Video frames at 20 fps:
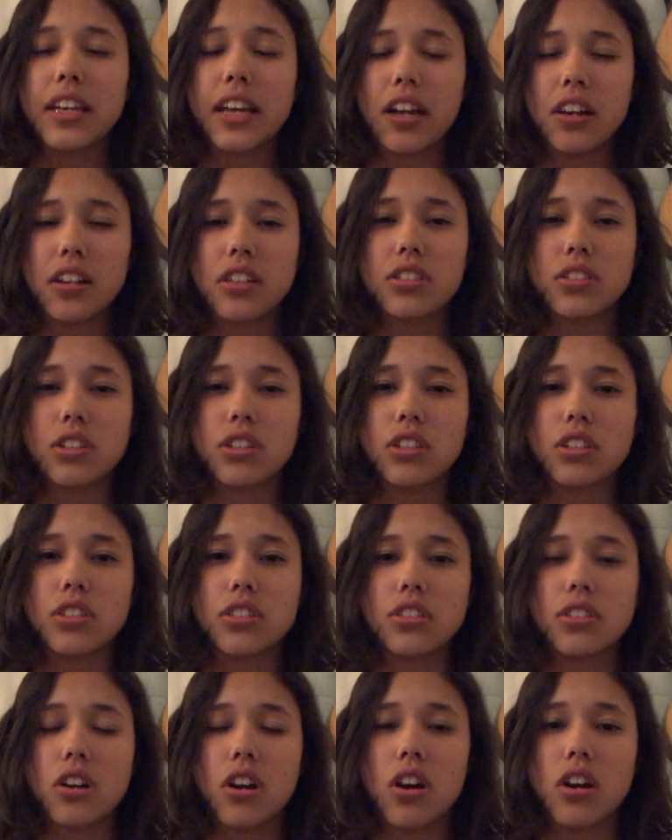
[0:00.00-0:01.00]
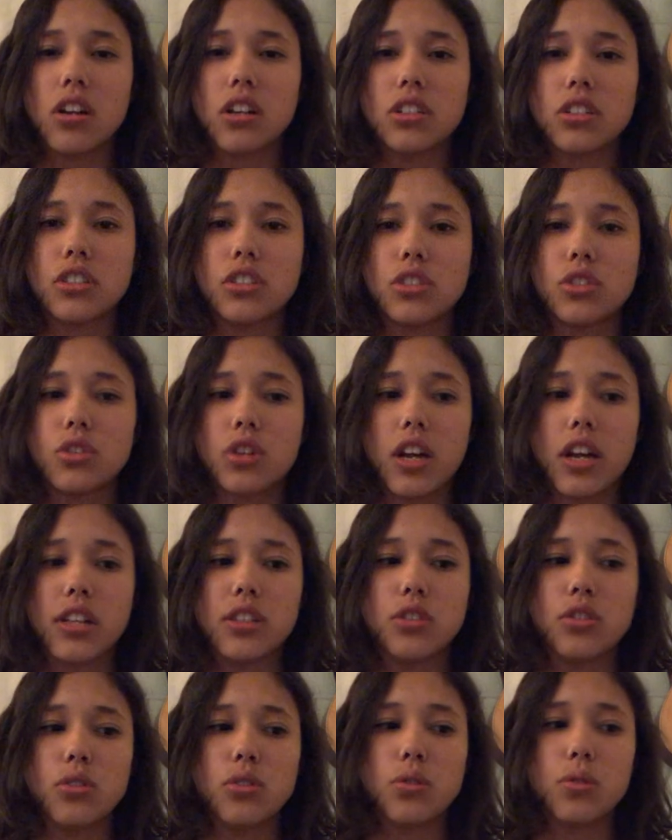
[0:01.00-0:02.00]
characters are just
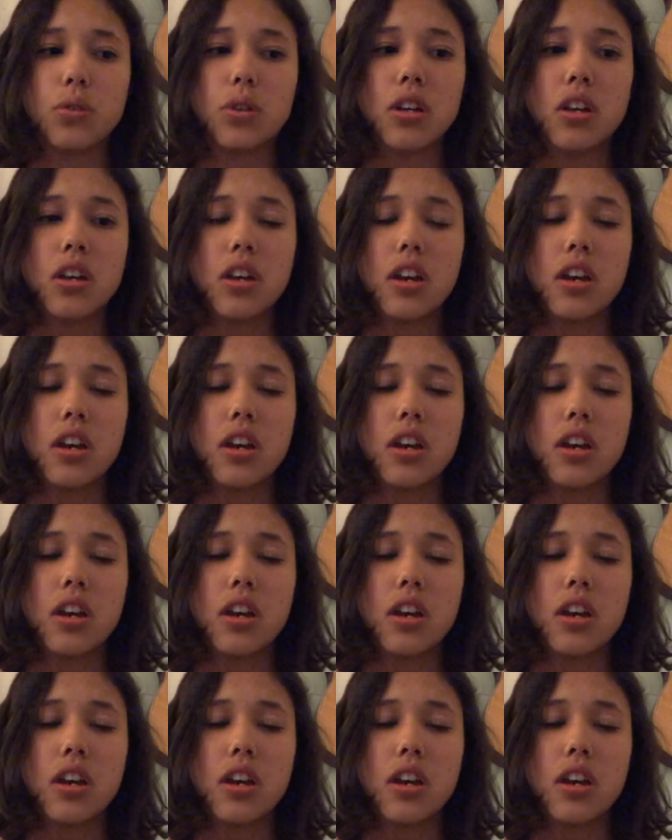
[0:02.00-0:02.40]
trying to